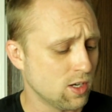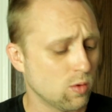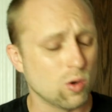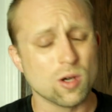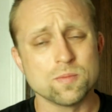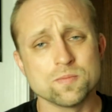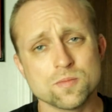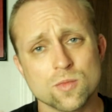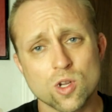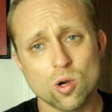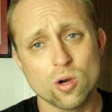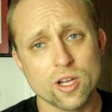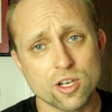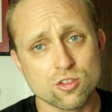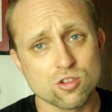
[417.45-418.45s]
Well,
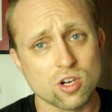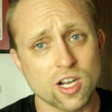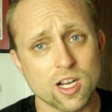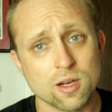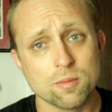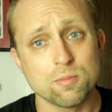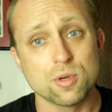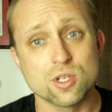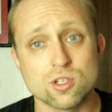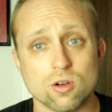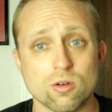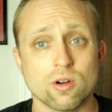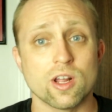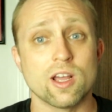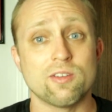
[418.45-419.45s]
go ahead and try, but
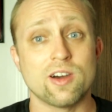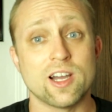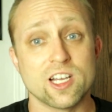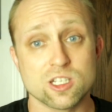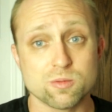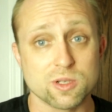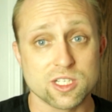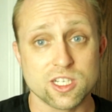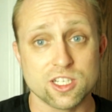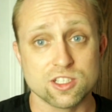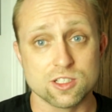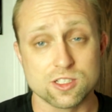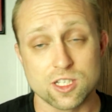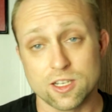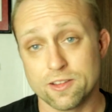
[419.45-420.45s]
don't have high
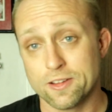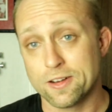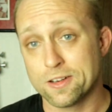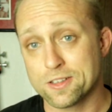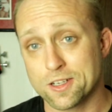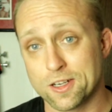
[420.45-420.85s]
expectations on that it's